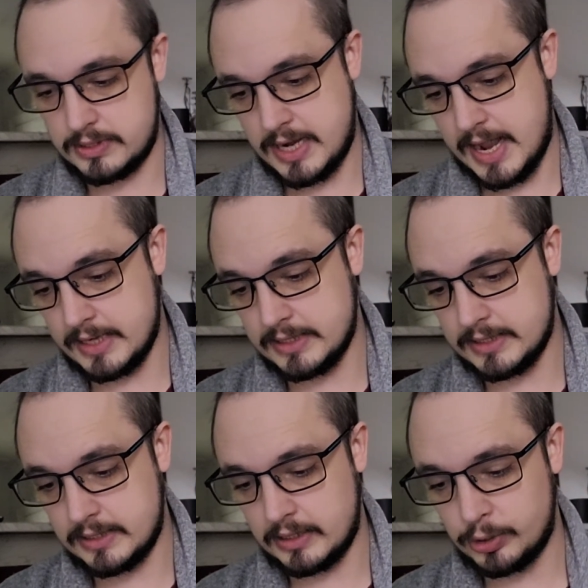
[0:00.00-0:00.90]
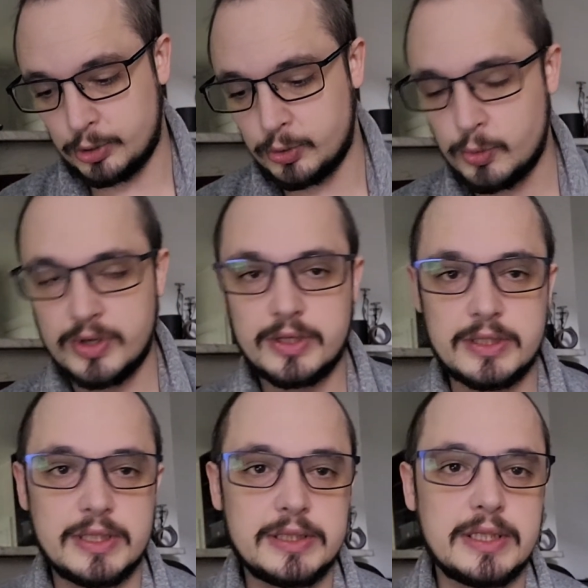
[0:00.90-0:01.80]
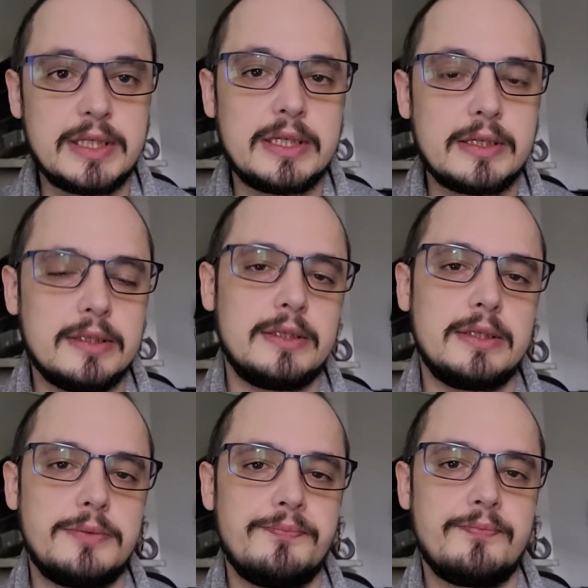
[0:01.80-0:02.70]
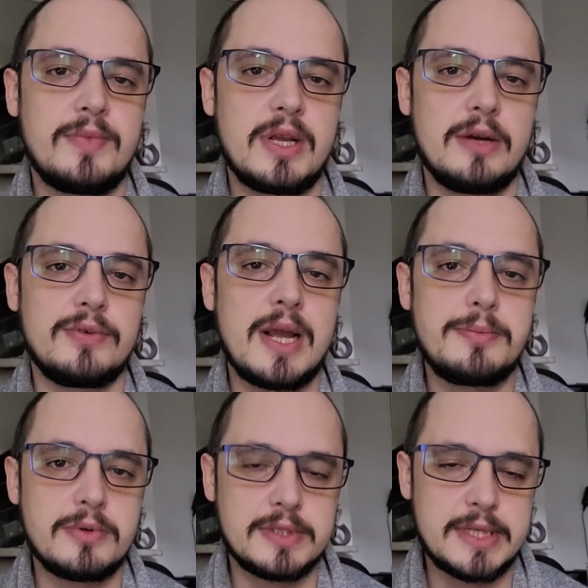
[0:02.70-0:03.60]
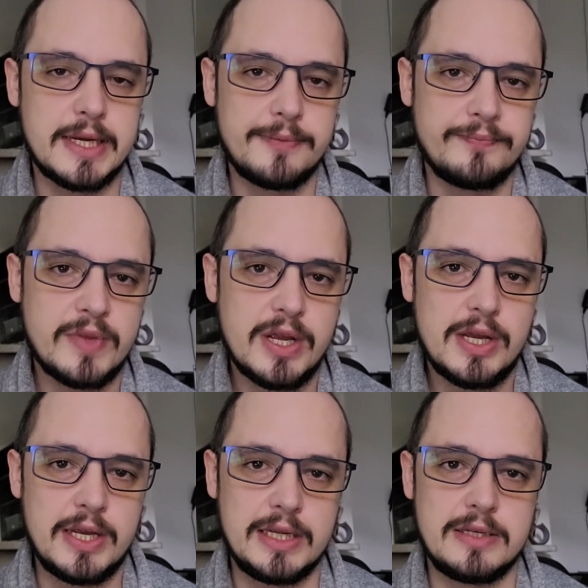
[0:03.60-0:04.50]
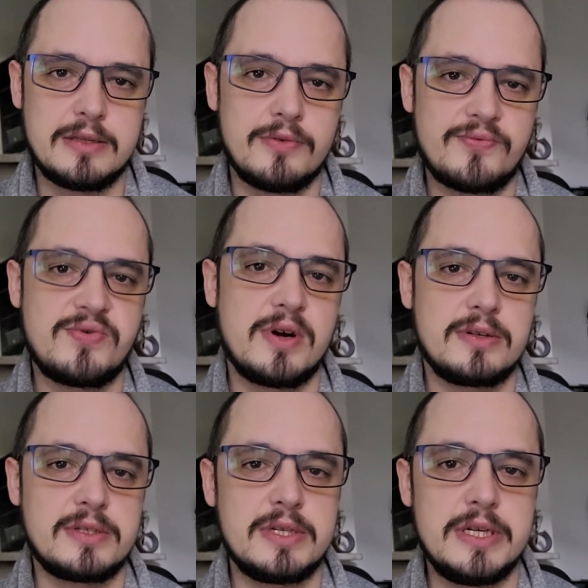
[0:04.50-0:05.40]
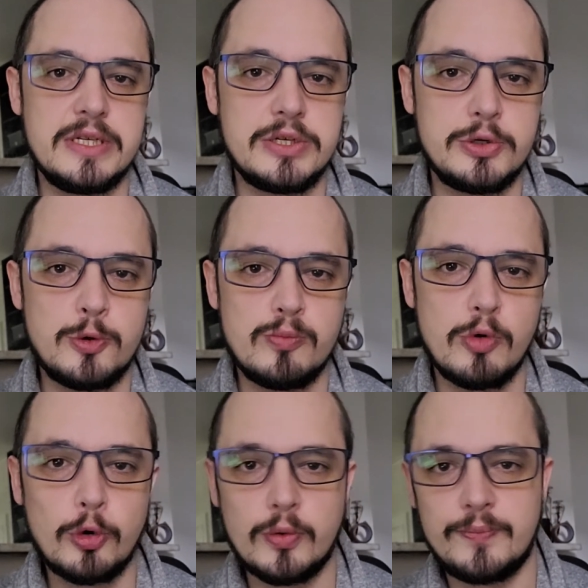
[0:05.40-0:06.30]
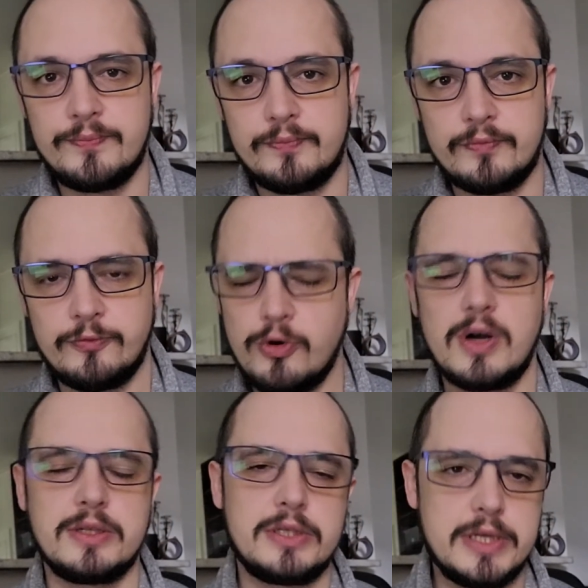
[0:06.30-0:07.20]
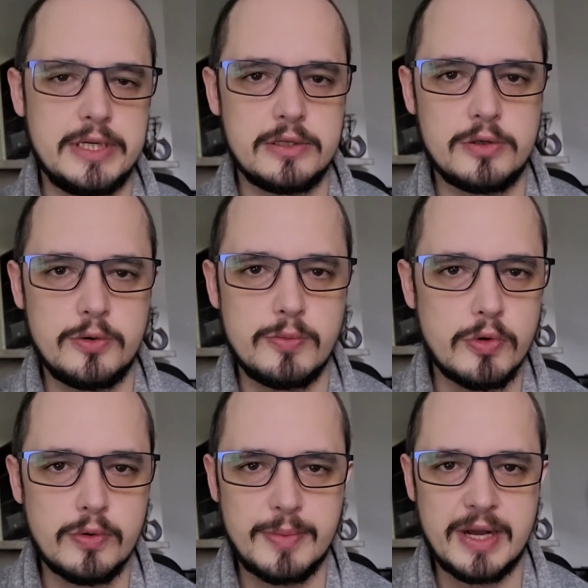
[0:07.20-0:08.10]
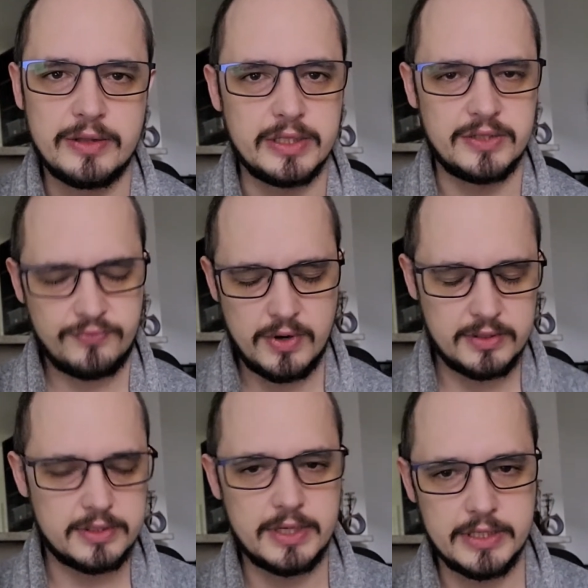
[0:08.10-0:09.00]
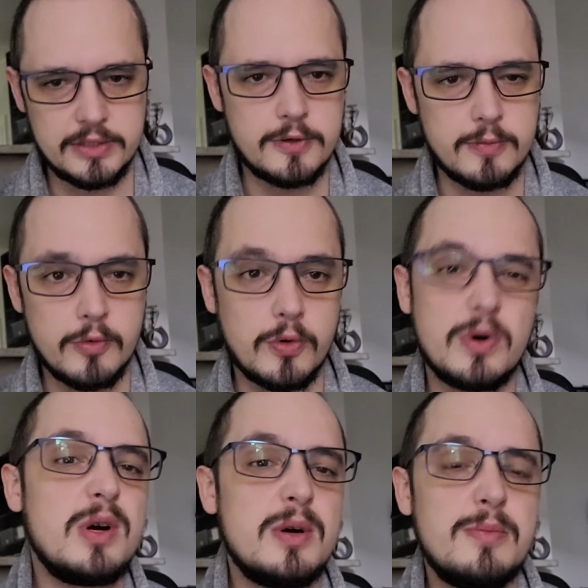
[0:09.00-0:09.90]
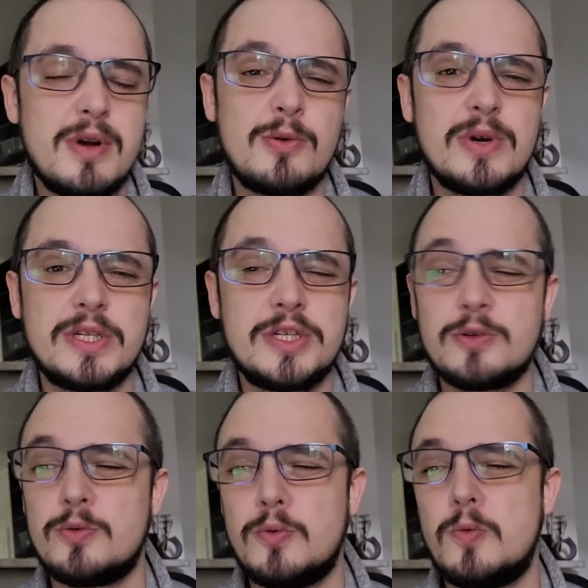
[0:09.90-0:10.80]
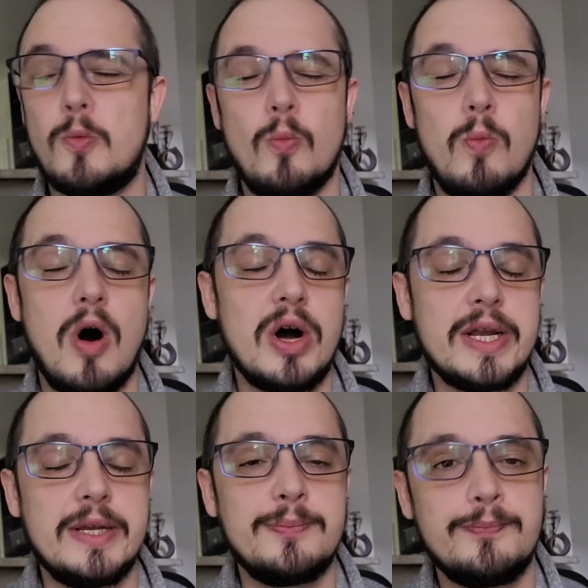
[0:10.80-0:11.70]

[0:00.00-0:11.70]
And one of the things I have kept on saying is that France need to do more. France need to do more about this. France need to do more. My question, why?